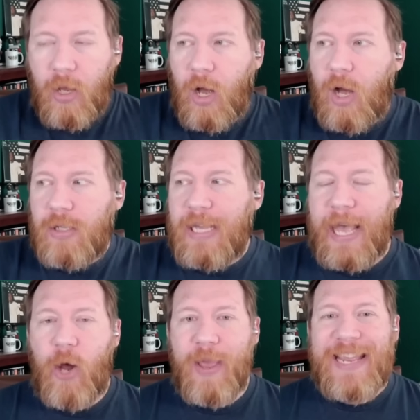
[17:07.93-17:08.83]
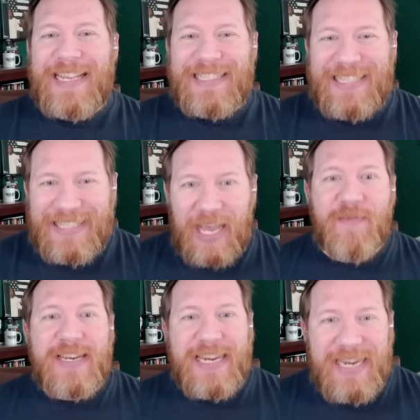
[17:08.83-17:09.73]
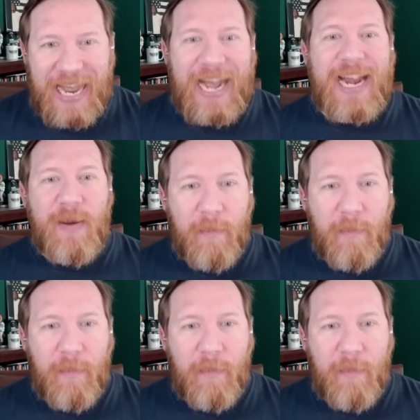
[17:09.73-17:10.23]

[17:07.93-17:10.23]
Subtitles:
allowed a 79